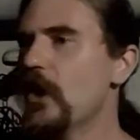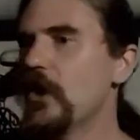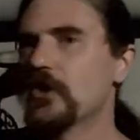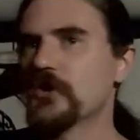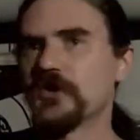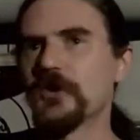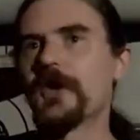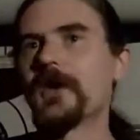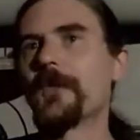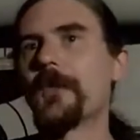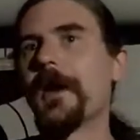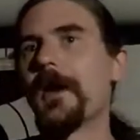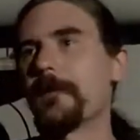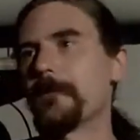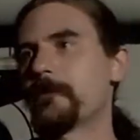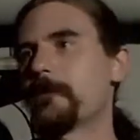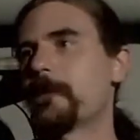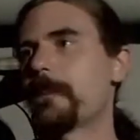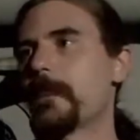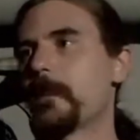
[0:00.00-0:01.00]
So anyway,
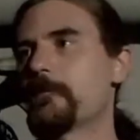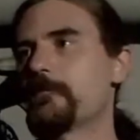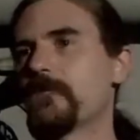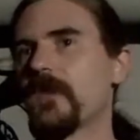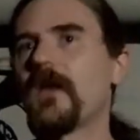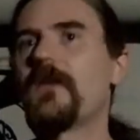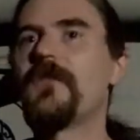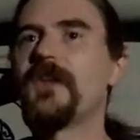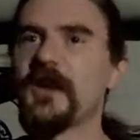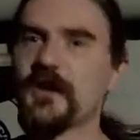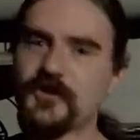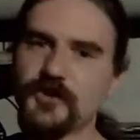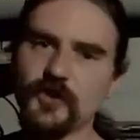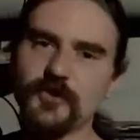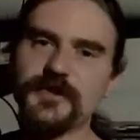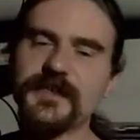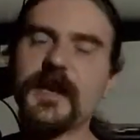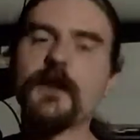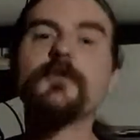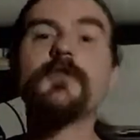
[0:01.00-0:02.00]
then it
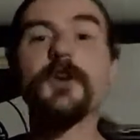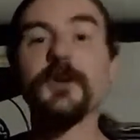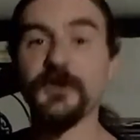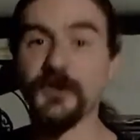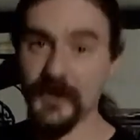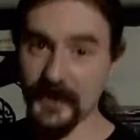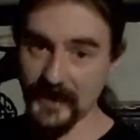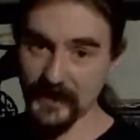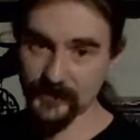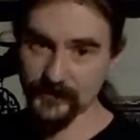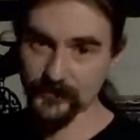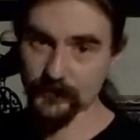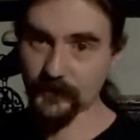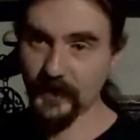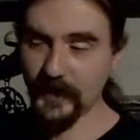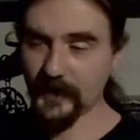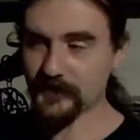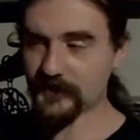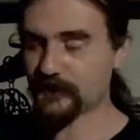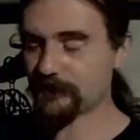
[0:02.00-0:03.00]
turns out, no, you can't do
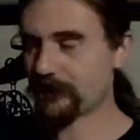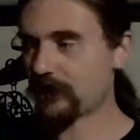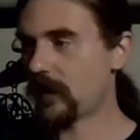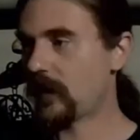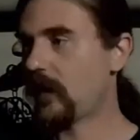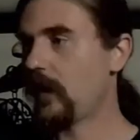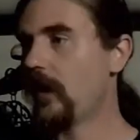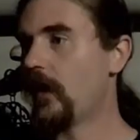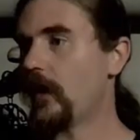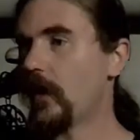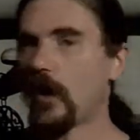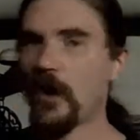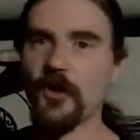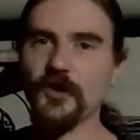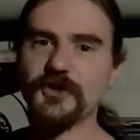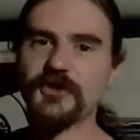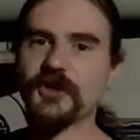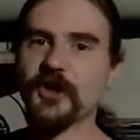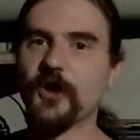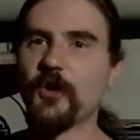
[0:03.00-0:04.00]
that.
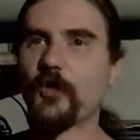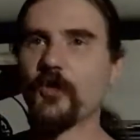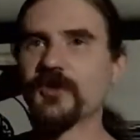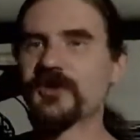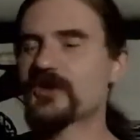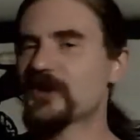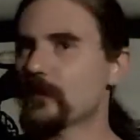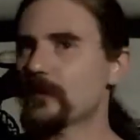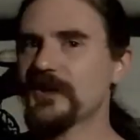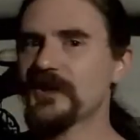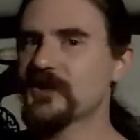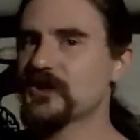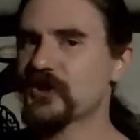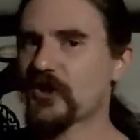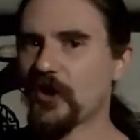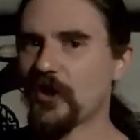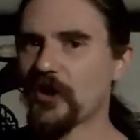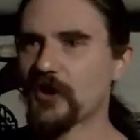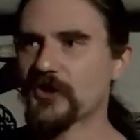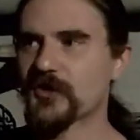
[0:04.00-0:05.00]
Also, some of these
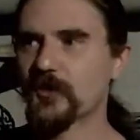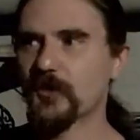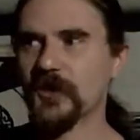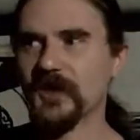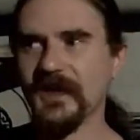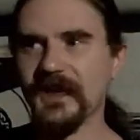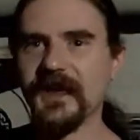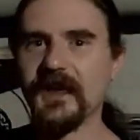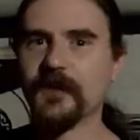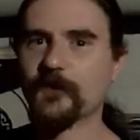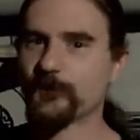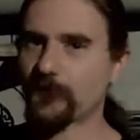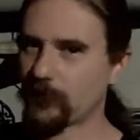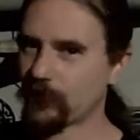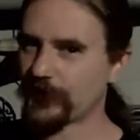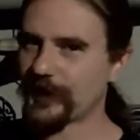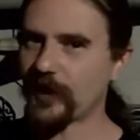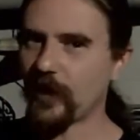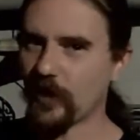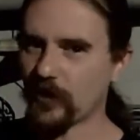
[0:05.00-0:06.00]
skulls were getting
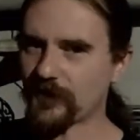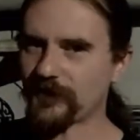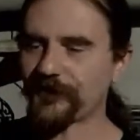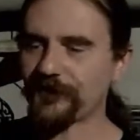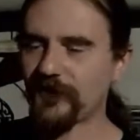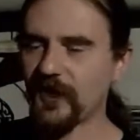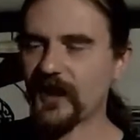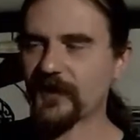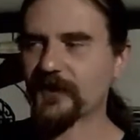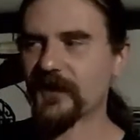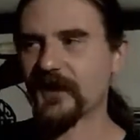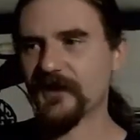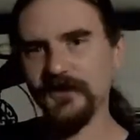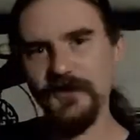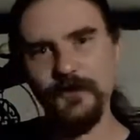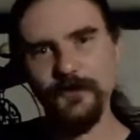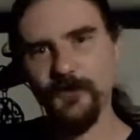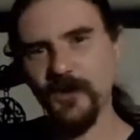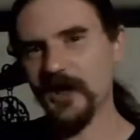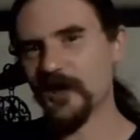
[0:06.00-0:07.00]
pretty hard to find, like
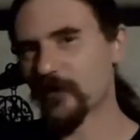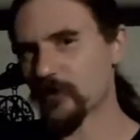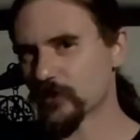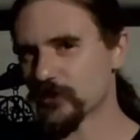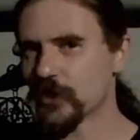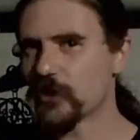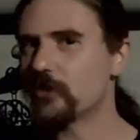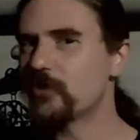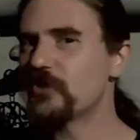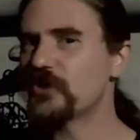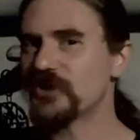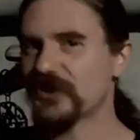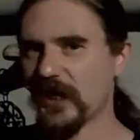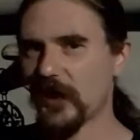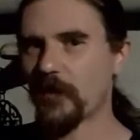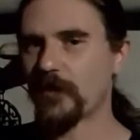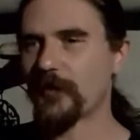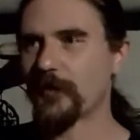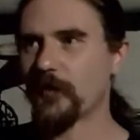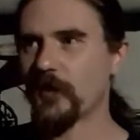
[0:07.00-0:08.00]
the Predator 2
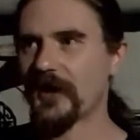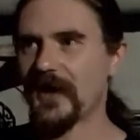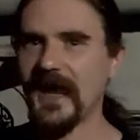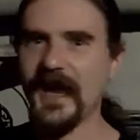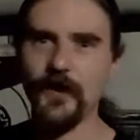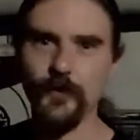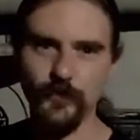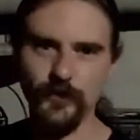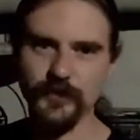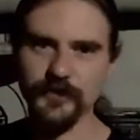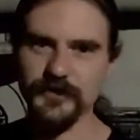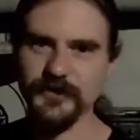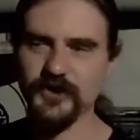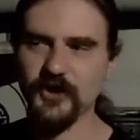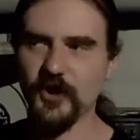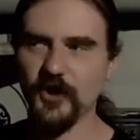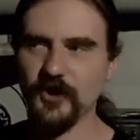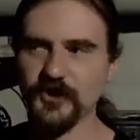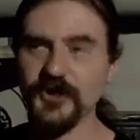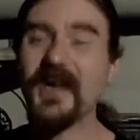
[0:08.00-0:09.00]
Stealth one had one of the
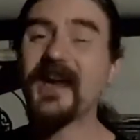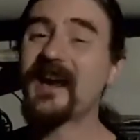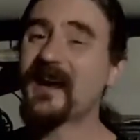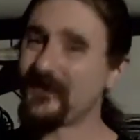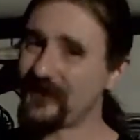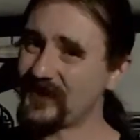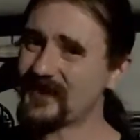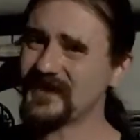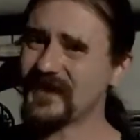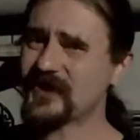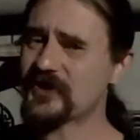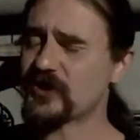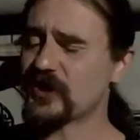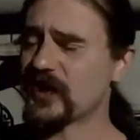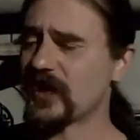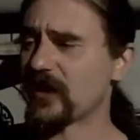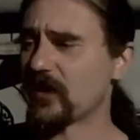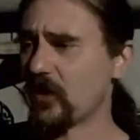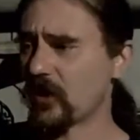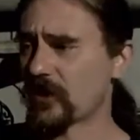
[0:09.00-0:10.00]
skulls, and that's actually
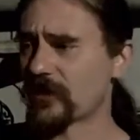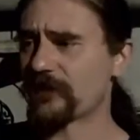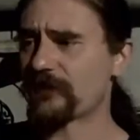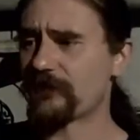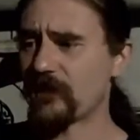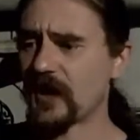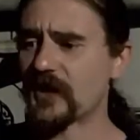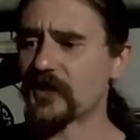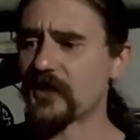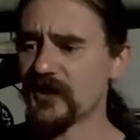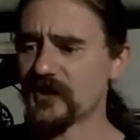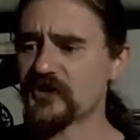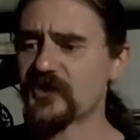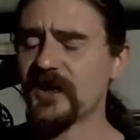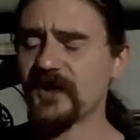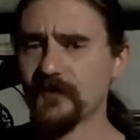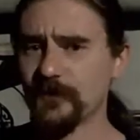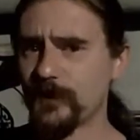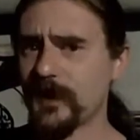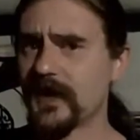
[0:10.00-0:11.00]
kind of hard to find. You actually
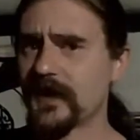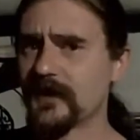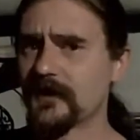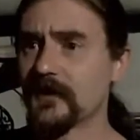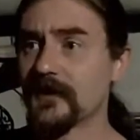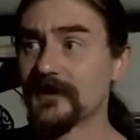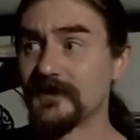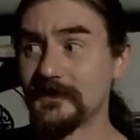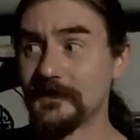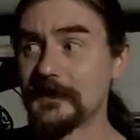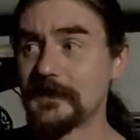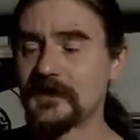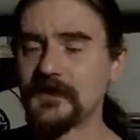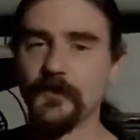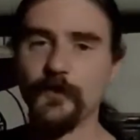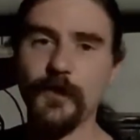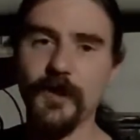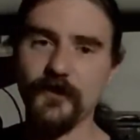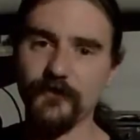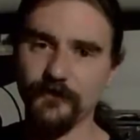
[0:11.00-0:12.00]
have to pay a
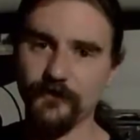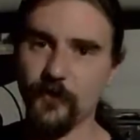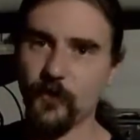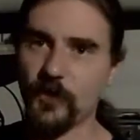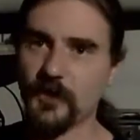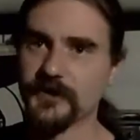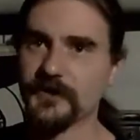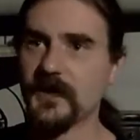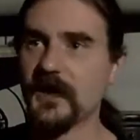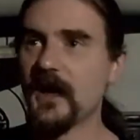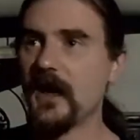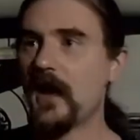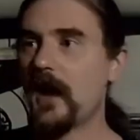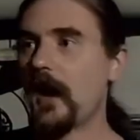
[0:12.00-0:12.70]
decent amount for it.